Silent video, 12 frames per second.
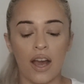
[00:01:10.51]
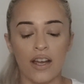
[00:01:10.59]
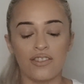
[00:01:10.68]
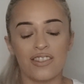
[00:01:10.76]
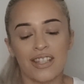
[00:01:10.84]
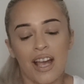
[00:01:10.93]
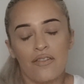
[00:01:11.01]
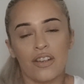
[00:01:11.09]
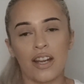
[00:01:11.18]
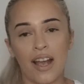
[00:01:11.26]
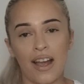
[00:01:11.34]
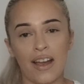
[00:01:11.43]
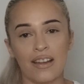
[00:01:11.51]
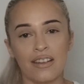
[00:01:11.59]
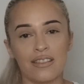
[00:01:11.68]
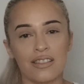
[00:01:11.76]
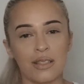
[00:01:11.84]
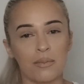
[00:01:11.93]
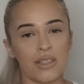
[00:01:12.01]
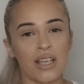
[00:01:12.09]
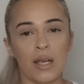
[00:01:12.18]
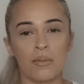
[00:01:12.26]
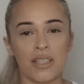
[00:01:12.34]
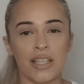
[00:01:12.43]
I just haven't had some
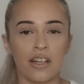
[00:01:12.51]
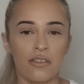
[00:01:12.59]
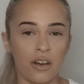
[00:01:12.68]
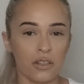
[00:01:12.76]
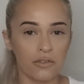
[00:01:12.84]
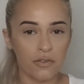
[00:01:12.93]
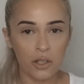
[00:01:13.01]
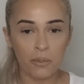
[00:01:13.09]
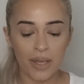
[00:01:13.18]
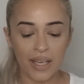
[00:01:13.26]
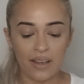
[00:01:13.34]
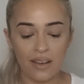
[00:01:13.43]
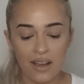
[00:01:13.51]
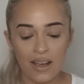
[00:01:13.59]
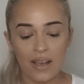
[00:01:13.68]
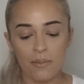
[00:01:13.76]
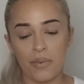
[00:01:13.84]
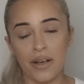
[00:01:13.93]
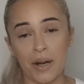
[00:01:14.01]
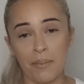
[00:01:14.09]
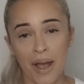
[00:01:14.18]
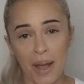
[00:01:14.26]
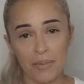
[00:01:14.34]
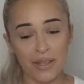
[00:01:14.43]
time to get around filming, but
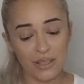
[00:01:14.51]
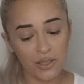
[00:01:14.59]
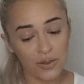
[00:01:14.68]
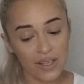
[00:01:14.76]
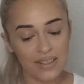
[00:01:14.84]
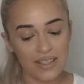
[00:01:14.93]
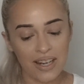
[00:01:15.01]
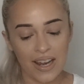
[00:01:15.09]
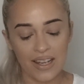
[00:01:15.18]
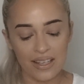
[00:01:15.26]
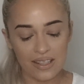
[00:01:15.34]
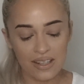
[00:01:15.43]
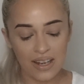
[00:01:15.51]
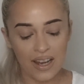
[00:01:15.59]
I'm happy to do that today.